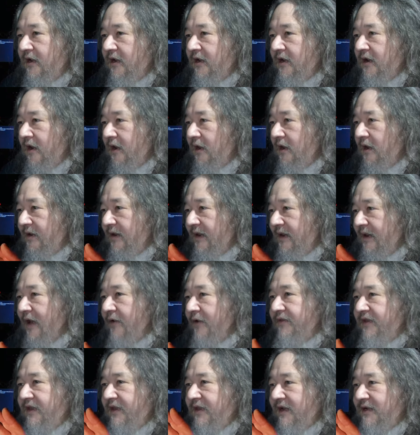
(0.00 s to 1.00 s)
Uh, now
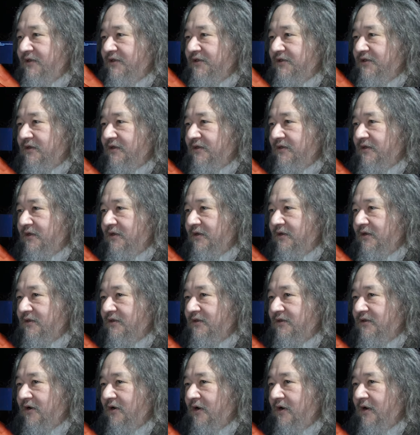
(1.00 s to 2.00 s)
the engine is going to
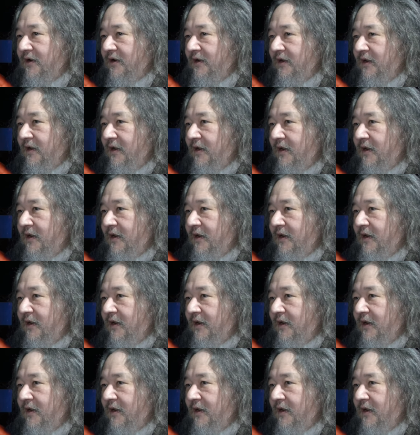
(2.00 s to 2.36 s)
start.